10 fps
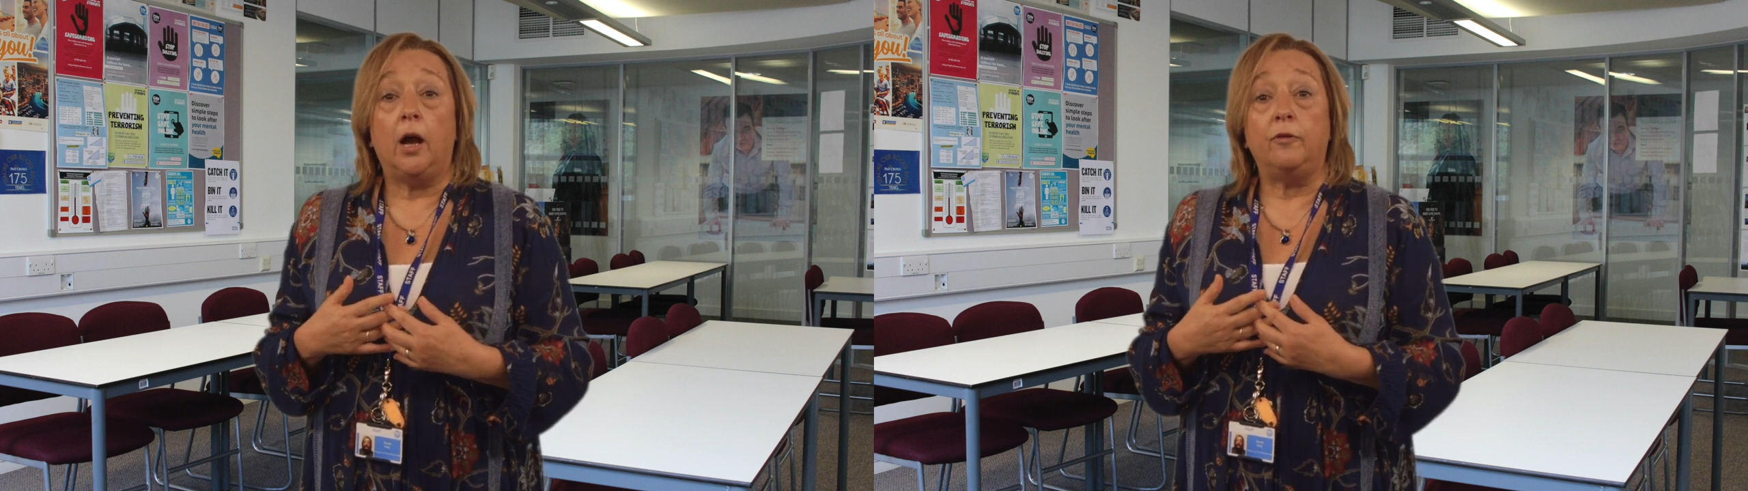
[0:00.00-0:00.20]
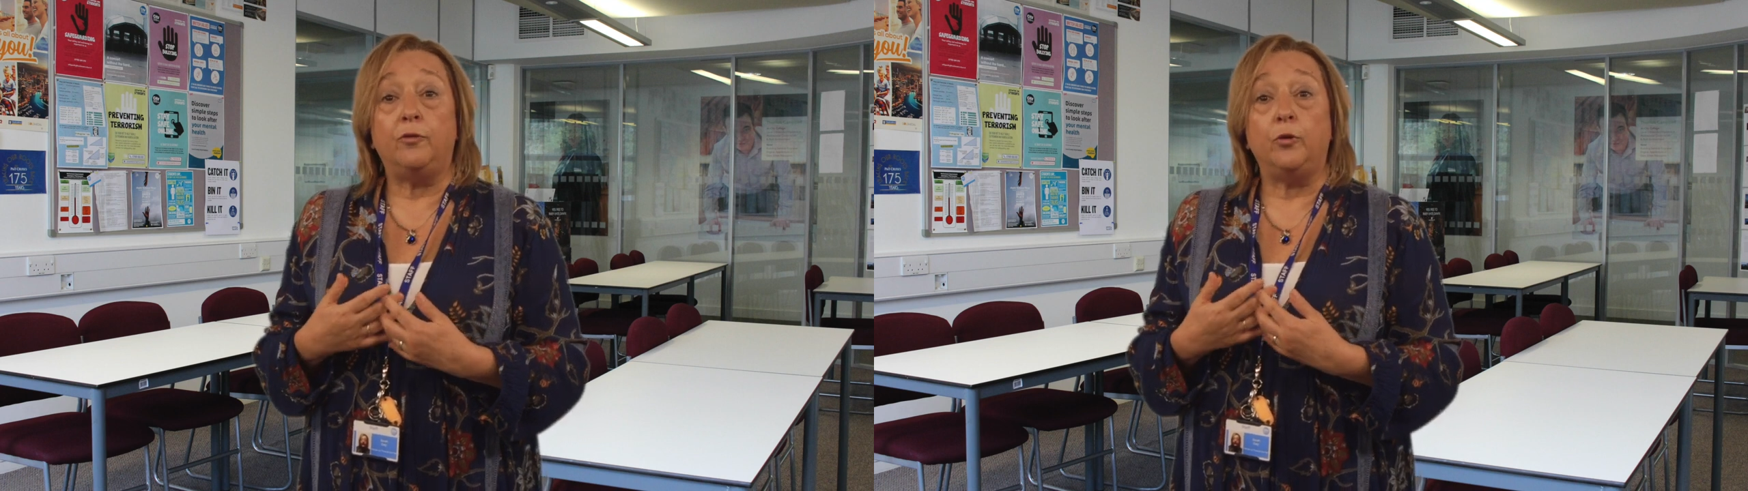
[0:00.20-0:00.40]

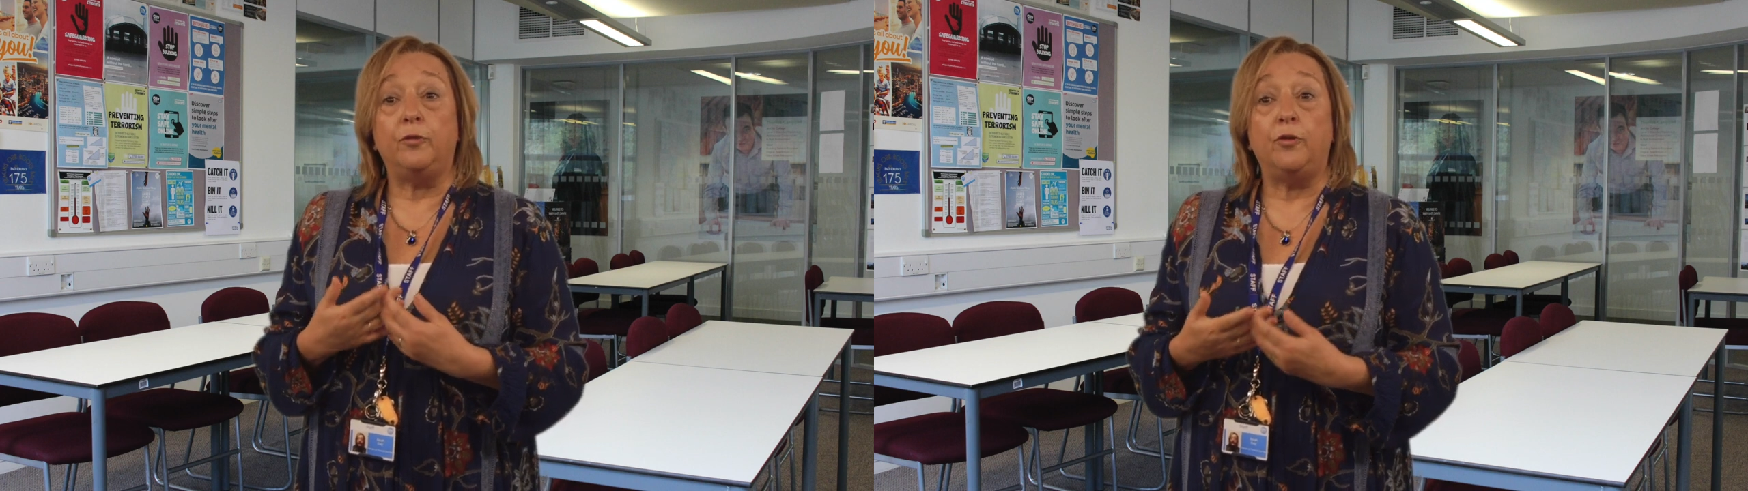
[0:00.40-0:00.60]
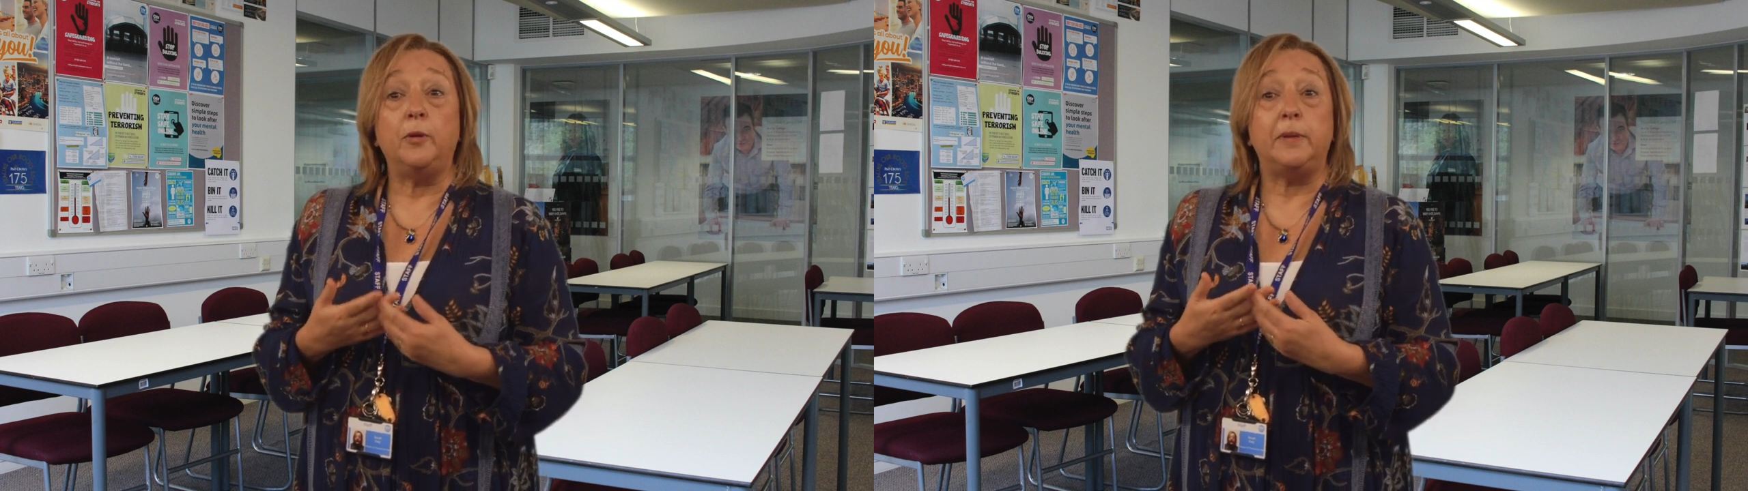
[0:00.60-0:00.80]
for the
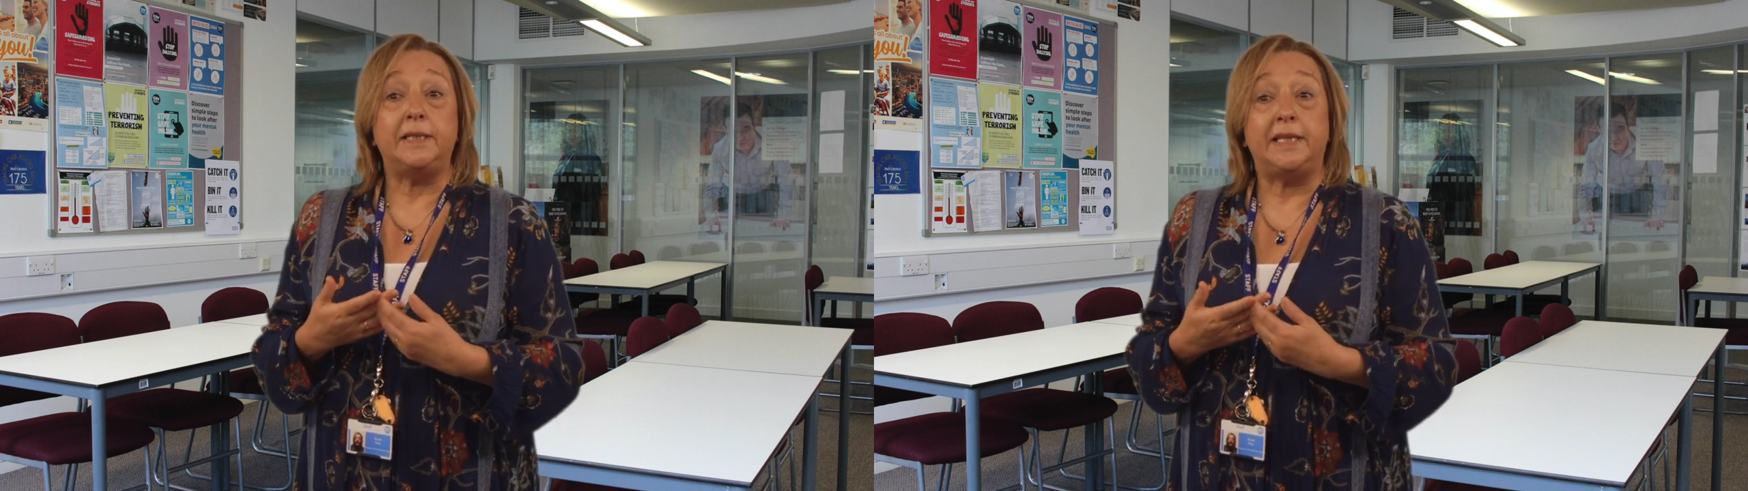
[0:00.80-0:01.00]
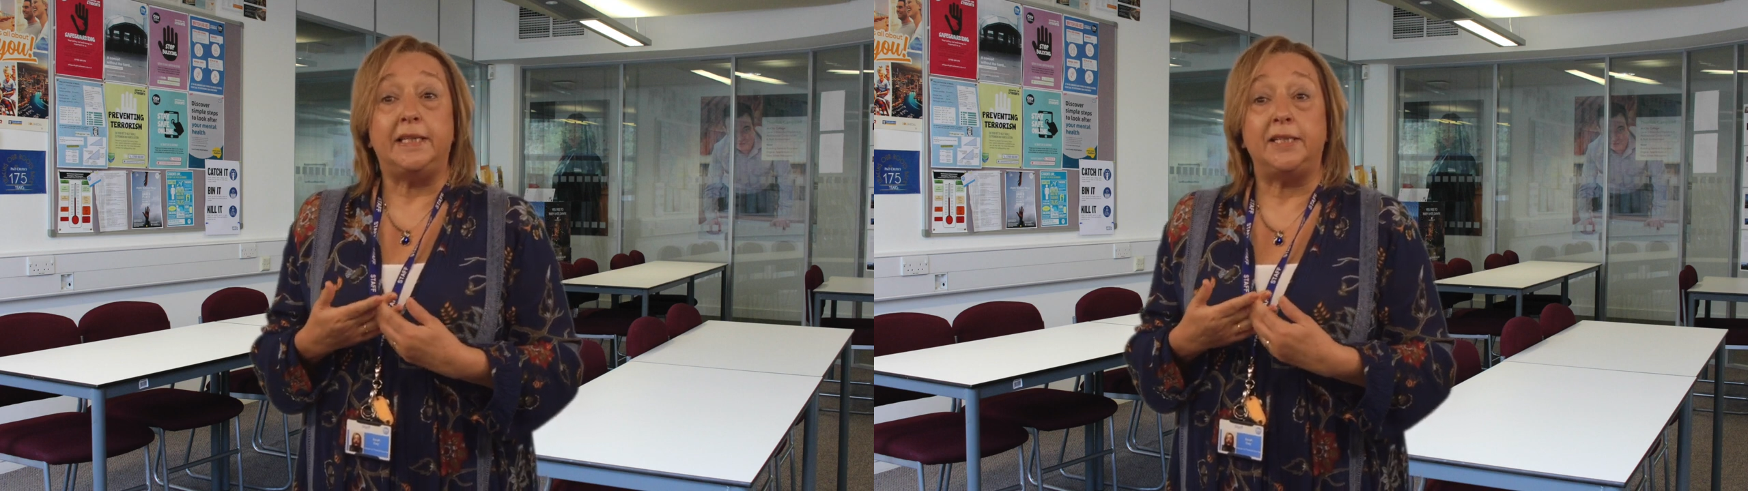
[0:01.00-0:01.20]
following
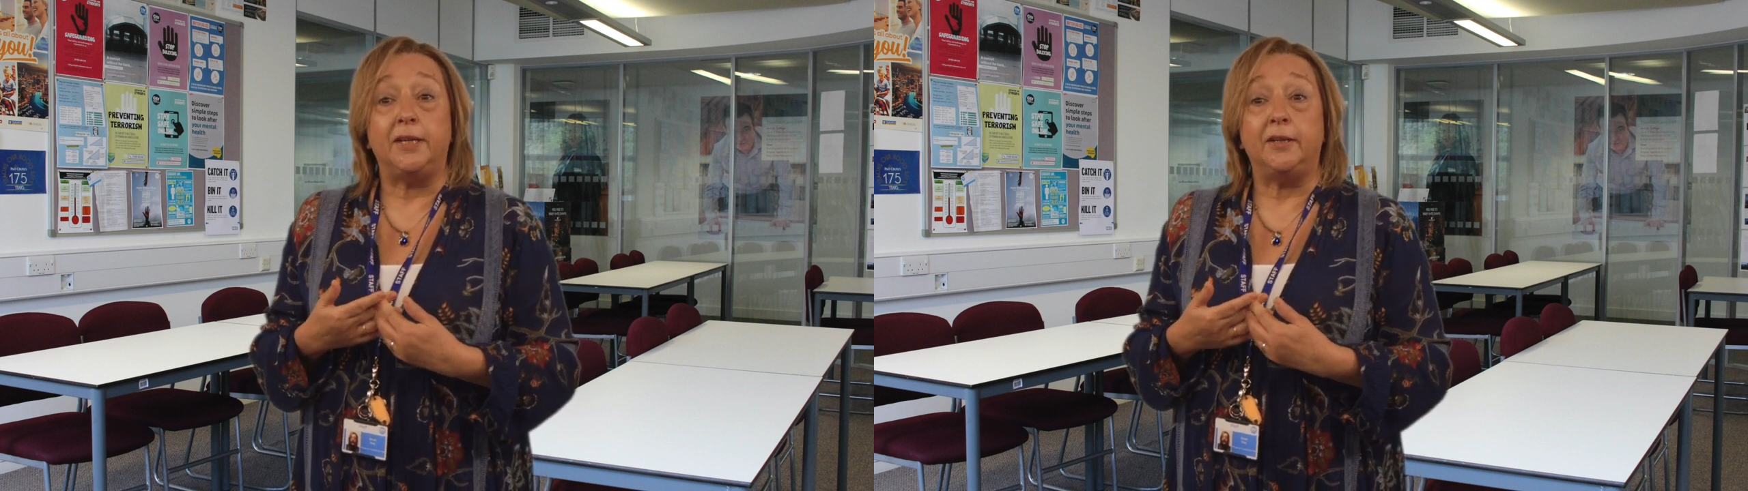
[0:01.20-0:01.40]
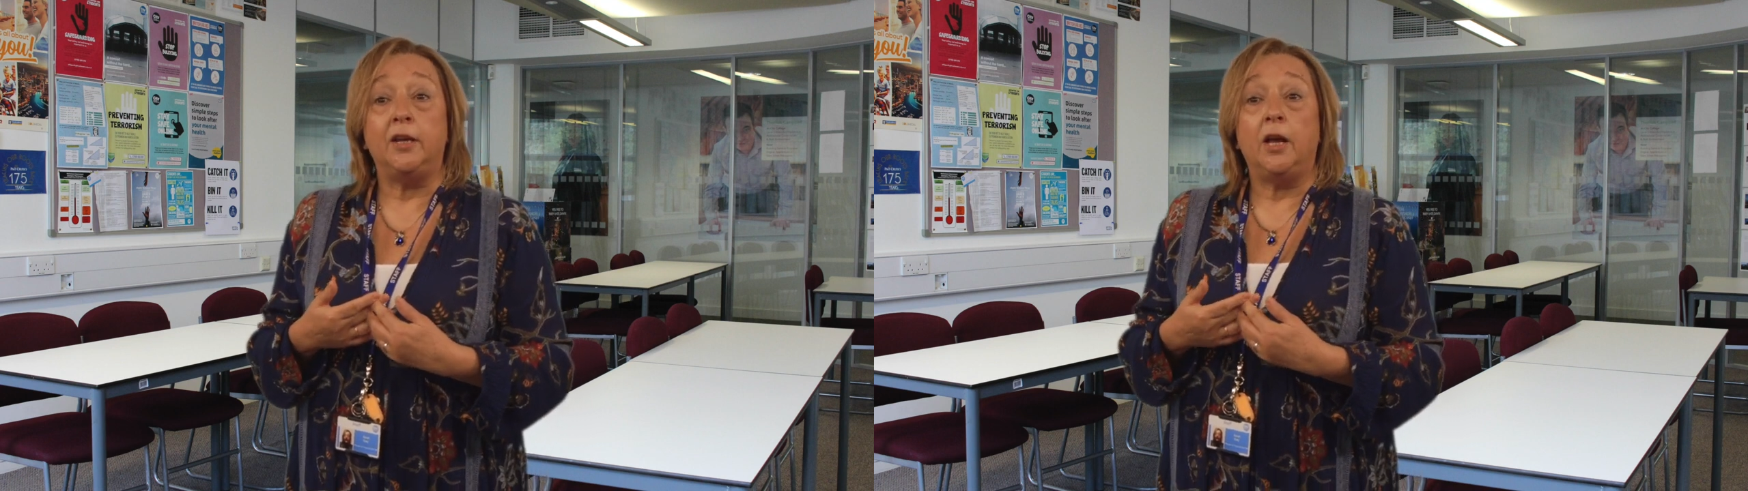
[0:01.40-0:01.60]

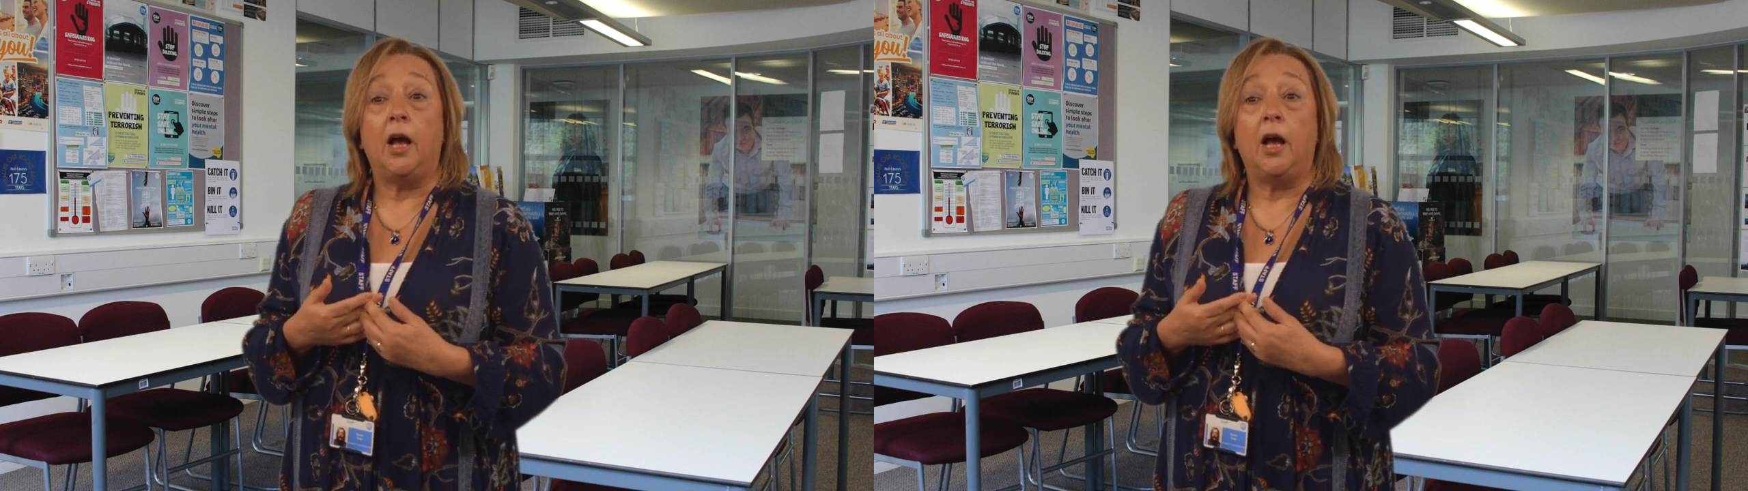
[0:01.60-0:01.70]
season